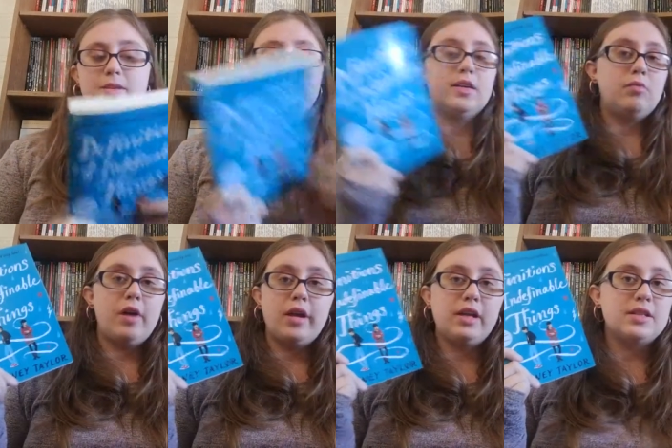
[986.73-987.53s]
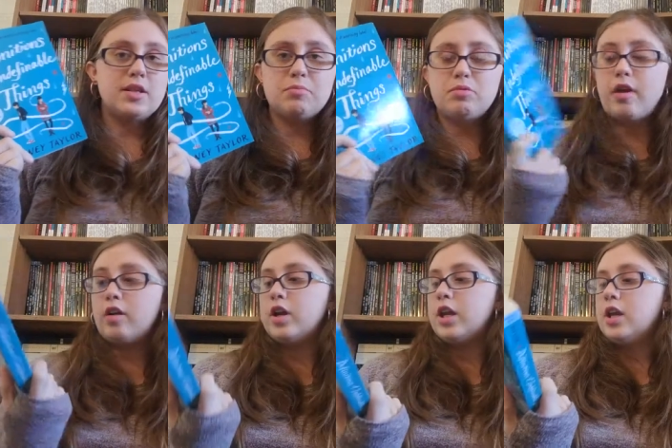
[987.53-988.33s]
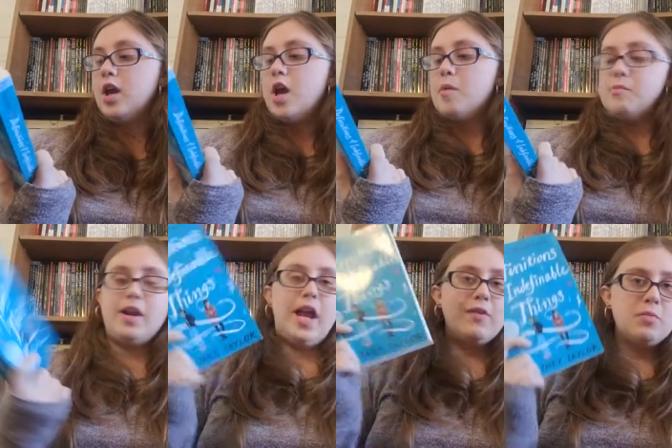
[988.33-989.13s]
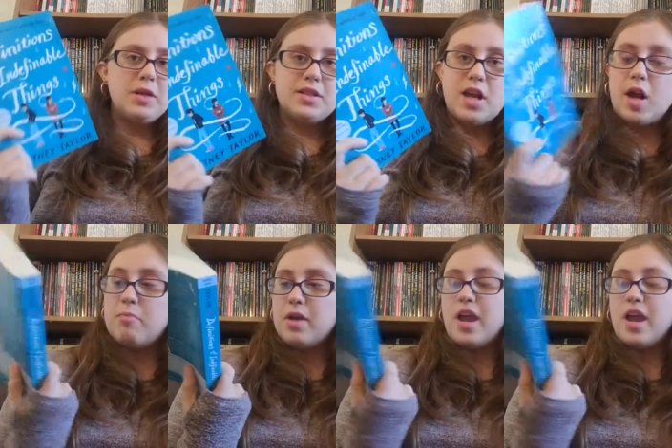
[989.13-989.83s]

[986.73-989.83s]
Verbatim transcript: It's like a YA contemporary but I haven't picked it up